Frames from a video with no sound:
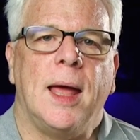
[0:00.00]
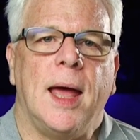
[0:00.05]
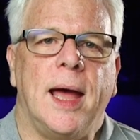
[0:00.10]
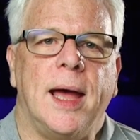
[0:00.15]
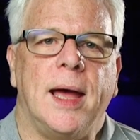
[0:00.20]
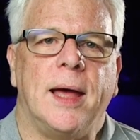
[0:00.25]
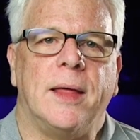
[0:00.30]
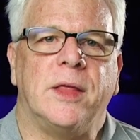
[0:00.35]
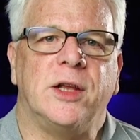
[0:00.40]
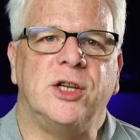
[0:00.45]

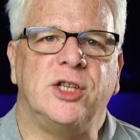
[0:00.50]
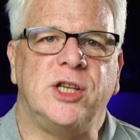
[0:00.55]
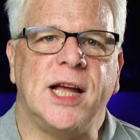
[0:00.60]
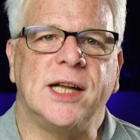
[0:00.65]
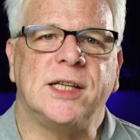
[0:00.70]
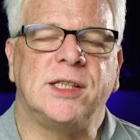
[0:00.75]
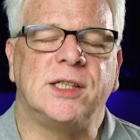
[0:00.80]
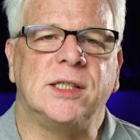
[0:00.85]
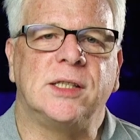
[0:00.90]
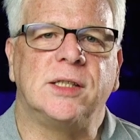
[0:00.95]
And the
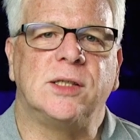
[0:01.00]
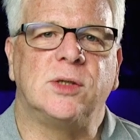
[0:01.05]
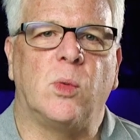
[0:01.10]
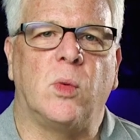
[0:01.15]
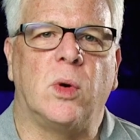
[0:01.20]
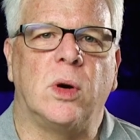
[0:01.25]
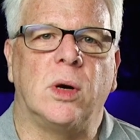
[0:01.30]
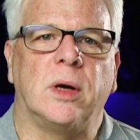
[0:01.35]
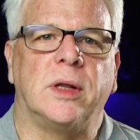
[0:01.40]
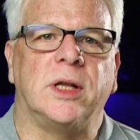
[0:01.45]
Jetsons
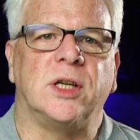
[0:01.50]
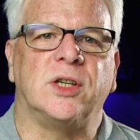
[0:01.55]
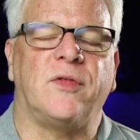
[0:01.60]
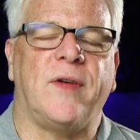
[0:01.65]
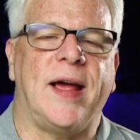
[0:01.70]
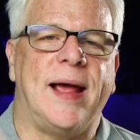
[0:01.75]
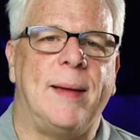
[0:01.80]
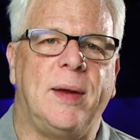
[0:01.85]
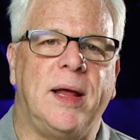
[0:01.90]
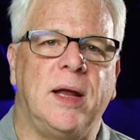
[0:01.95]
were this
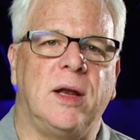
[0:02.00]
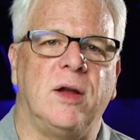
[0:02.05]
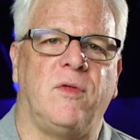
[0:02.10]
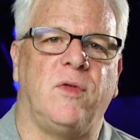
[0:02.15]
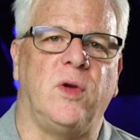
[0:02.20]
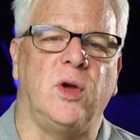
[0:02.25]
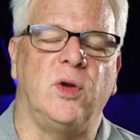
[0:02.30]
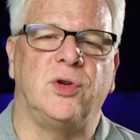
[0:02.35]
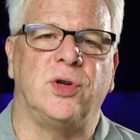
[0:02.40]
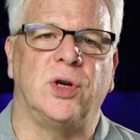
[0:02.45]
family in the
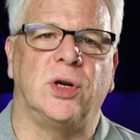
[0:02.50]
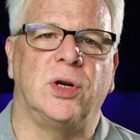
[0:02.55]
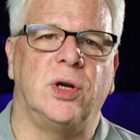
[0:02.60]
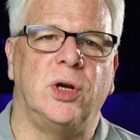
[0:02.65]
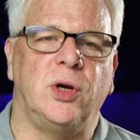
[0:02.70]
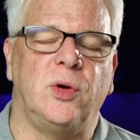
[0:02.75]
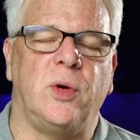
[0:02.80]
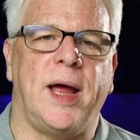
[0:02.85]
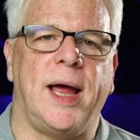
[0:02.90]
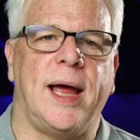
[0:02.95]
future
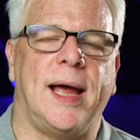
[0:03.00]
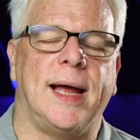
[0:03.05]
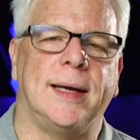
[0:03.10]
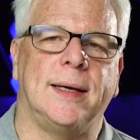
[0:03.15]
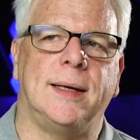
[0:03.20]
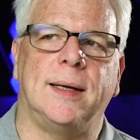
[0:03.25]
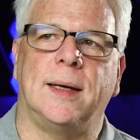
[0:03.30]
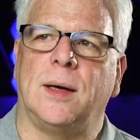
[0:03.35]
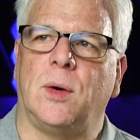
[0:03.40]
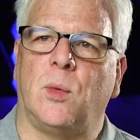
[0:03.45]
who
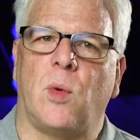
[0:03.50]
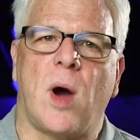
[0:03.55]
had uh,